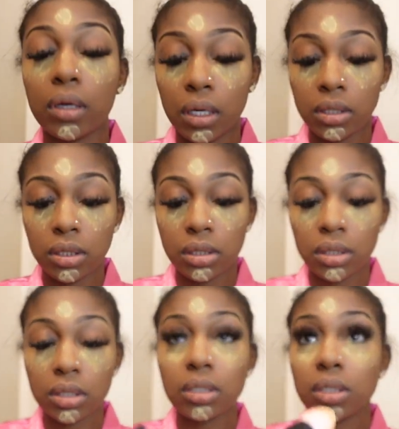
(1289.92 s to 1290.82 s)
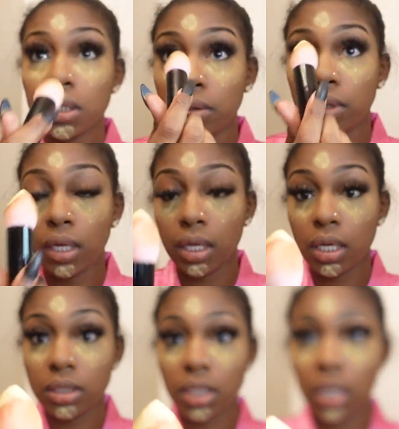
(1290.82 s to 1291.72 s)
I just conceal it, and
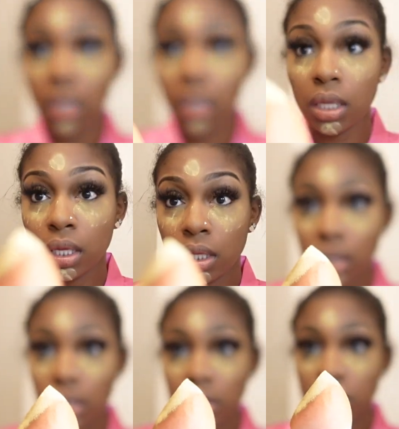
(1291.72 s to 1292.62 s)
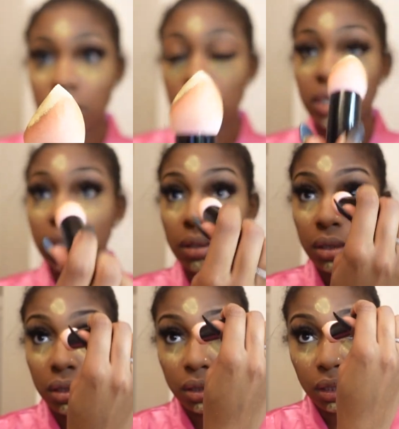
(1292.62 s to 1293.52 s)
I take this narrow
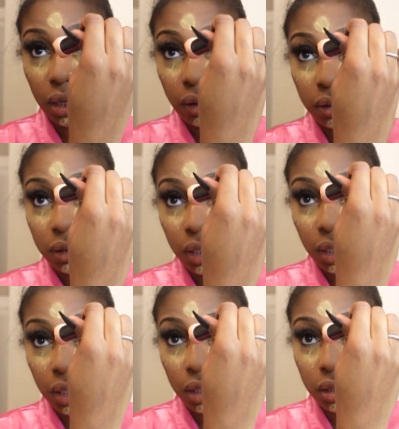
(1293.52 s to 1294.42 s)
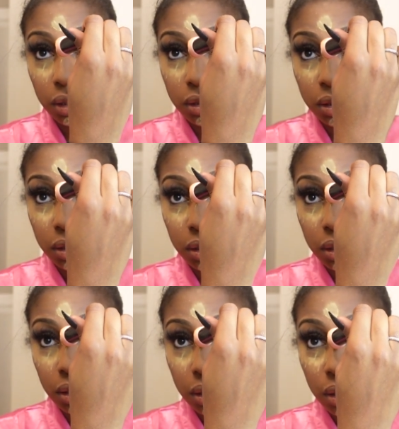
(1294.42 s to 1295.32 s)
narrowly and
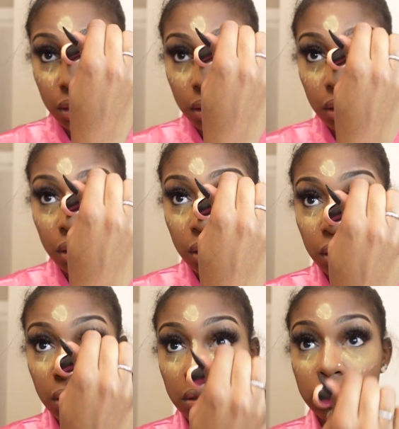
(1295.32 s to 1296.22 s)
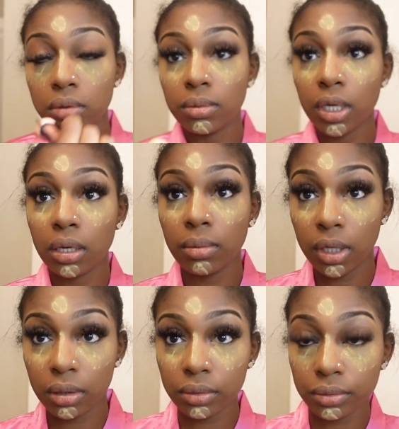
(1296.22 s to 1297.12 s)
I just sweep down the
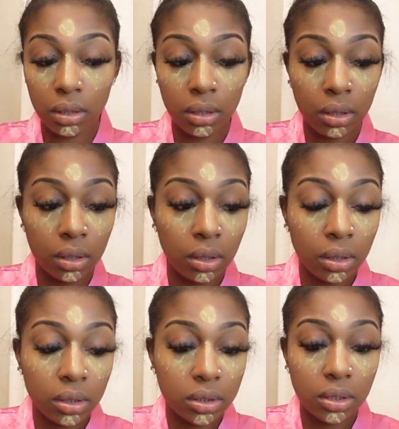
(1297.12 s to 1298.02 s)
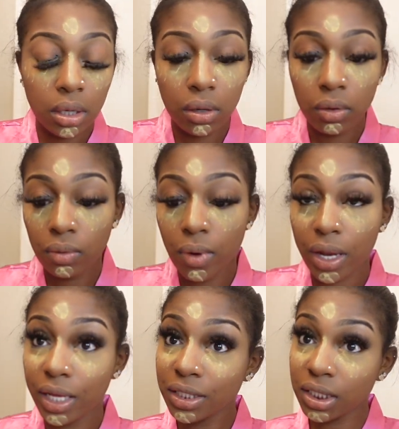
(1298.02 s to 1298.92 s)
middle. So while
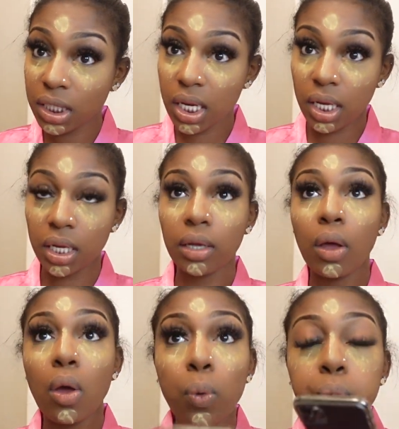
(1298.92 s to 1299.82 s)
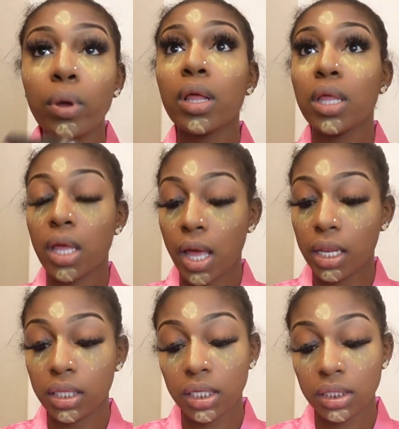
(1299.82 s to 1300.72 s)
that's sitting, I
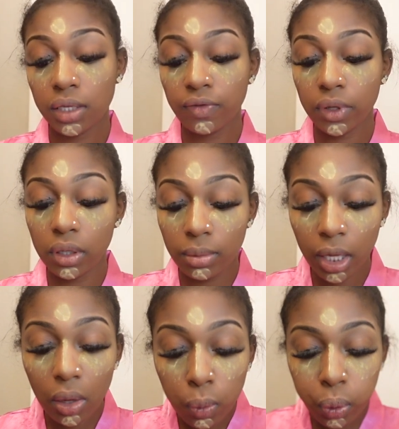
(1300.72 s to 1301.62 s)
let that sit for a little bit.